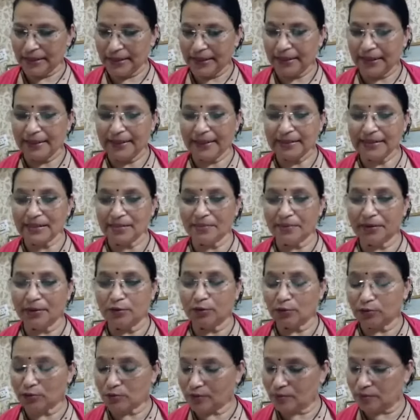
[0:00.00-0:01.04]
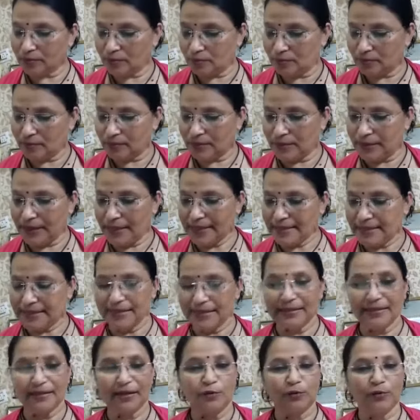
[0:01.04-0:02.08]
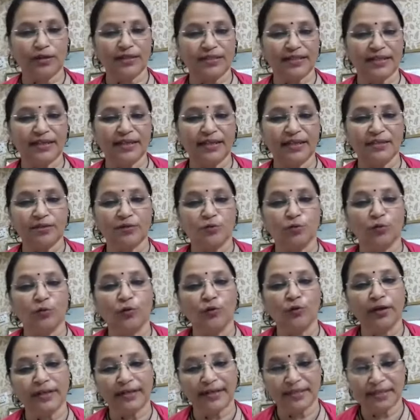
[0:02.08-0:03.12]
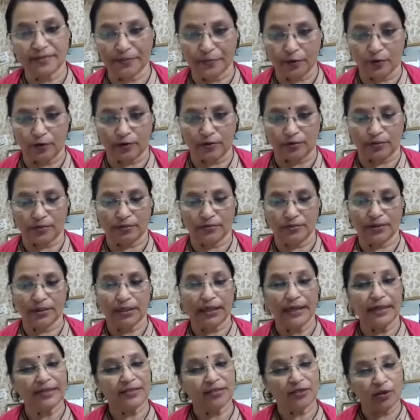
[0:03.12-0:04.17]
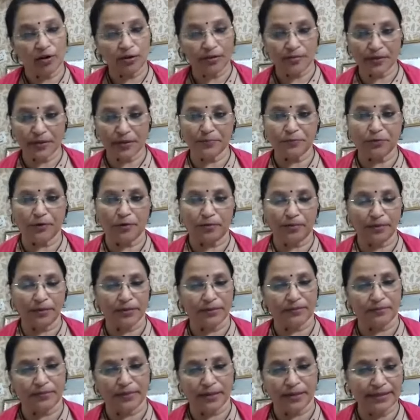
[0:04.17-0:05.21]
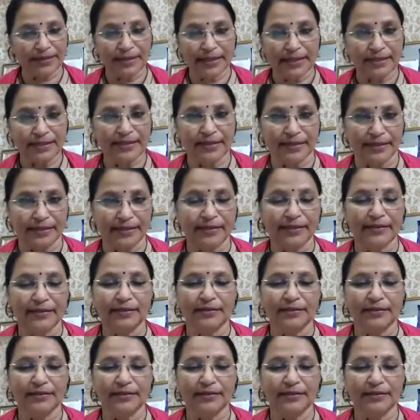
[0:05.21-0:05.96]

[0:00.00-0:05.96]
It is about, like say, the question is who it is for. It solves a problem, as I said.